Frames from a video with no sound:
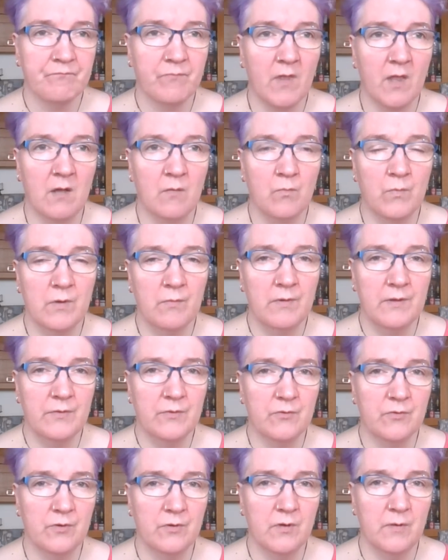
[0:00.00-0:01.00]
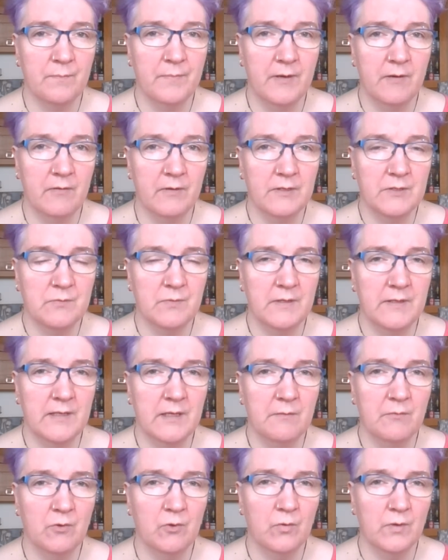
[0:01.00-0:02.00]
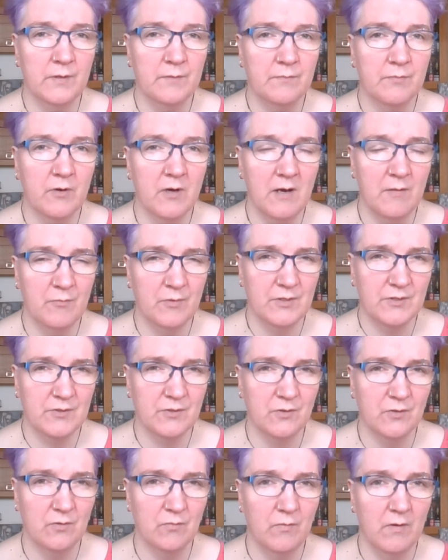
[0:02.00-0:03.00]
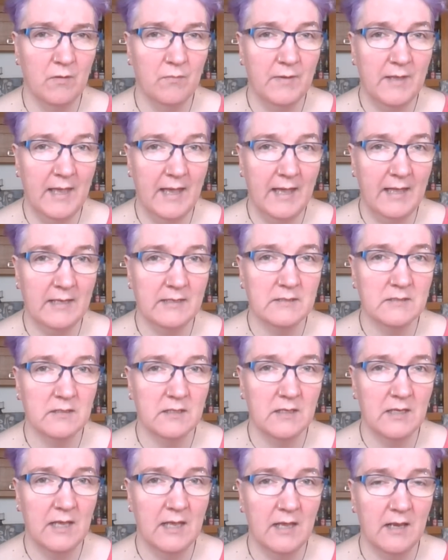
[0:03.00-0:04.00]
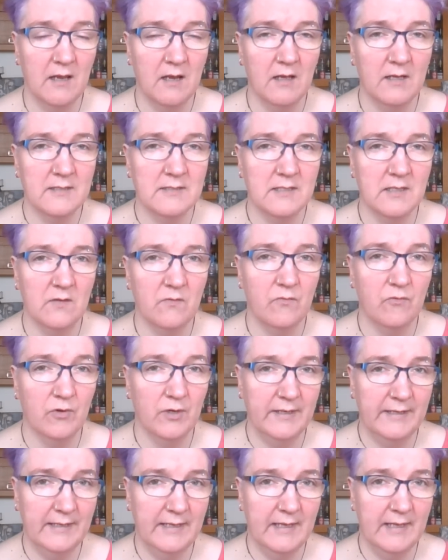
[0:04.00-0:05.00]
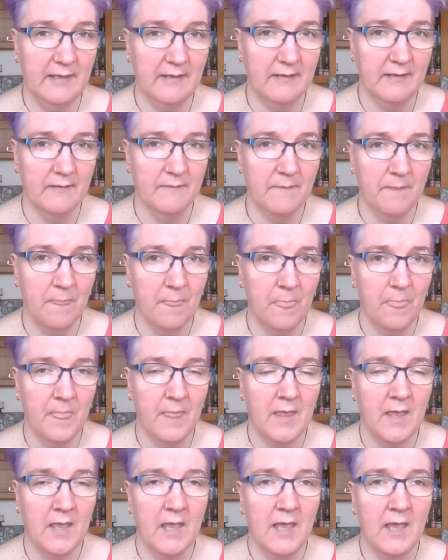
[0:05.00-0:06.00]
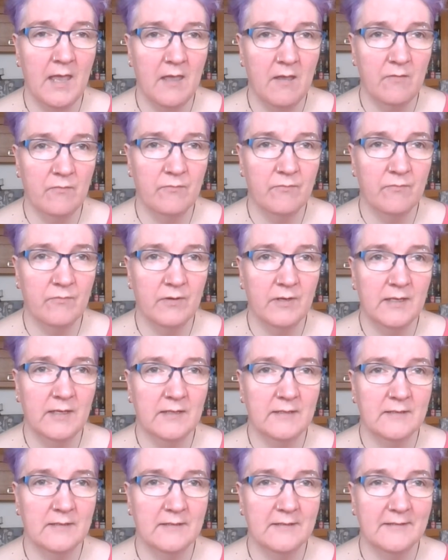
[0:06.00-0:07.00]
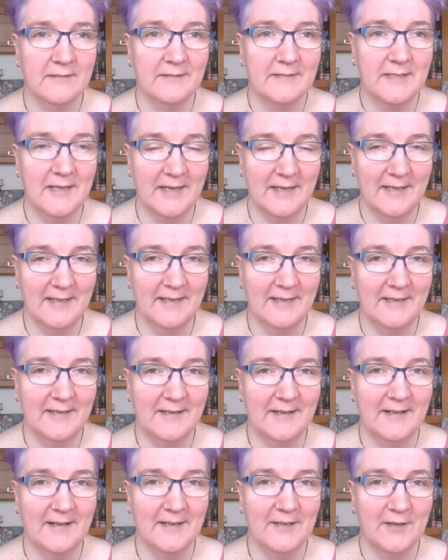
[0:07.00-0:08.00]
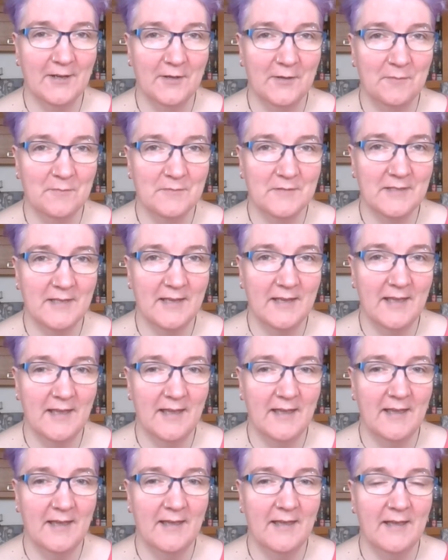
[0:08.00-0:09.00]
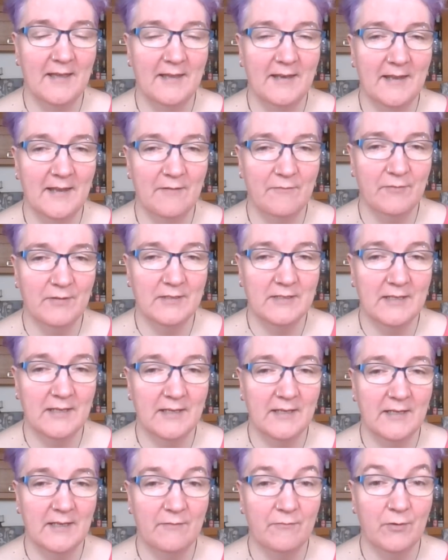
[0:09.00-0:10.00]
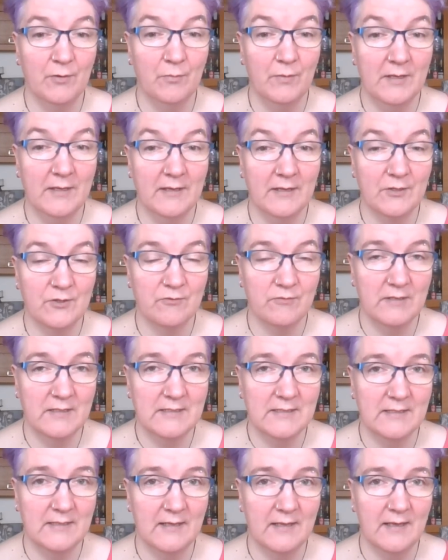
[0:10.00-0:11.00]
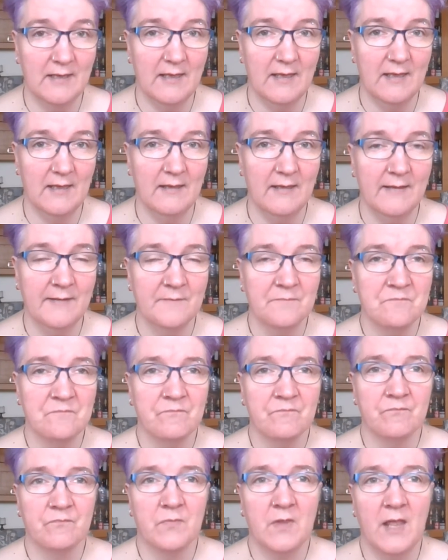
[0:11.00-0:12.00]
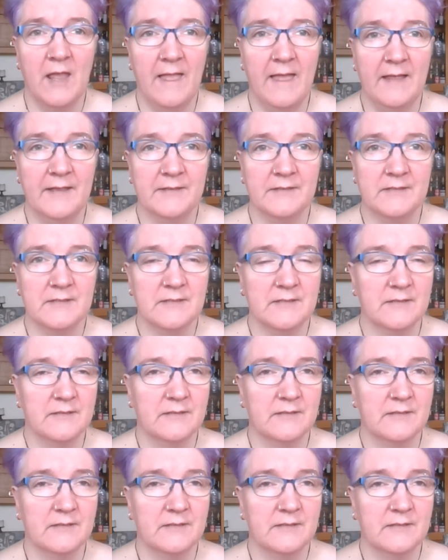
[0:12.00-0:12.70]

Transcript: And we went through a period when they were all at primary school where we had head lice here for a year. Every day I combed their hair, and every day, every week I treated their hair, and